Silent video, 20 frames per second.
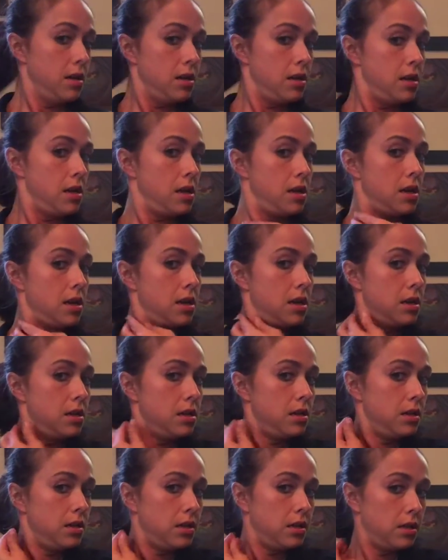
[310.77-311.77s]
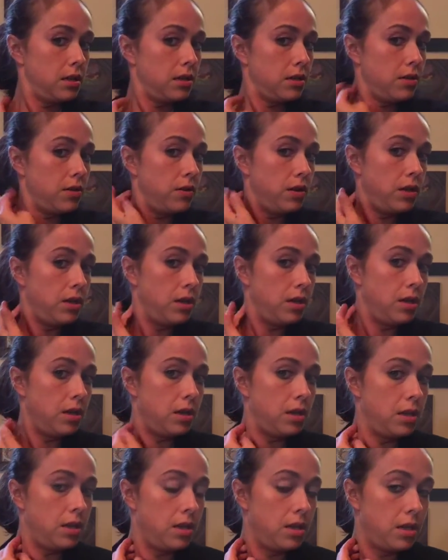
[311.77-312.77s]
And so
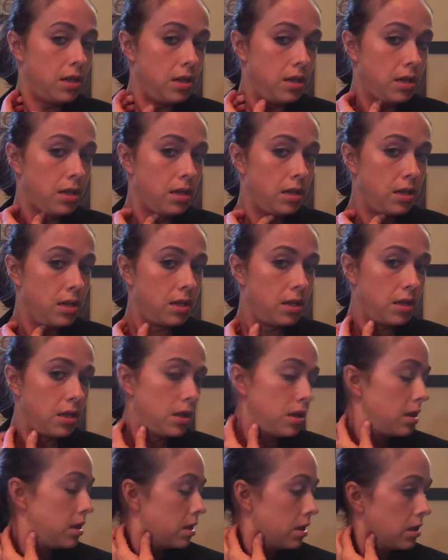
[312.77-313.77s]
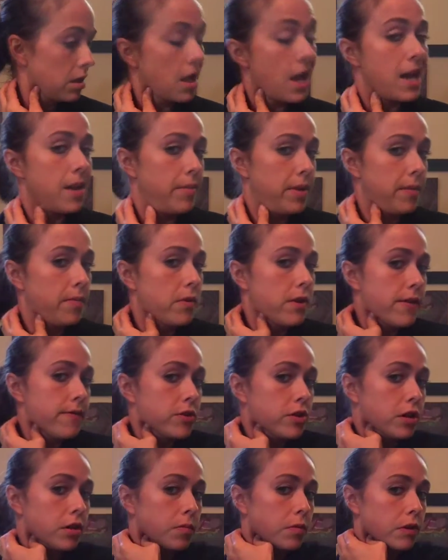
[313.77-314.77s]
a lot of people have
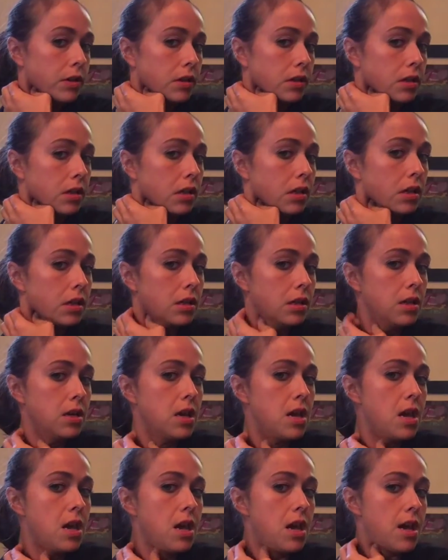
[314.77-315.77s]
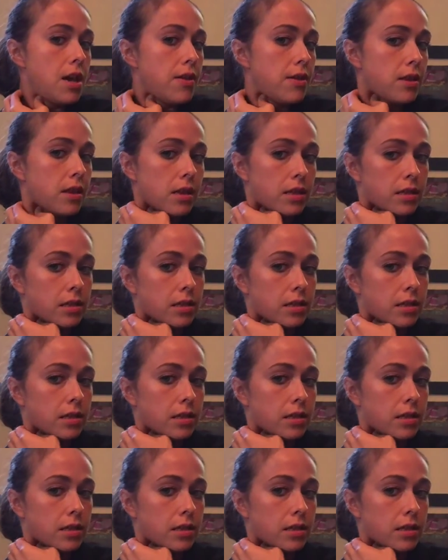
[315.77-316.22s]
trigger points in here. And